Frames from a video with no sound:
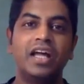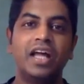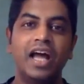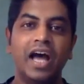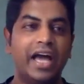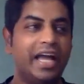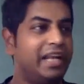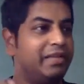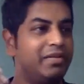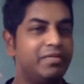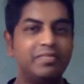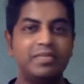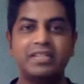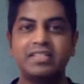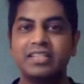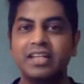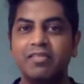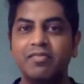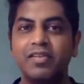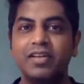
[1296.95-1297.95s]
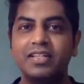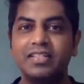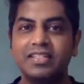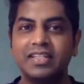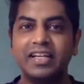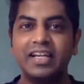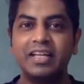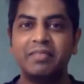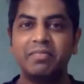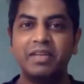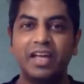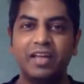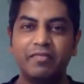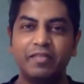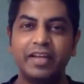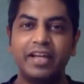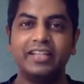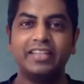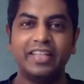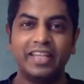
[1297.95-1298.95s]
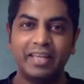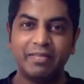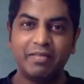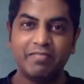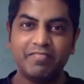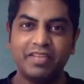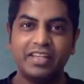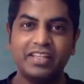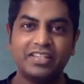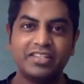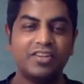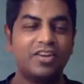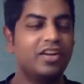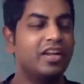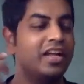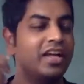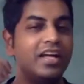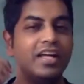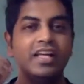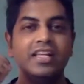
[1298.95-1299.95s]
I remember someone sending me, I forget the name, I'm very sorry,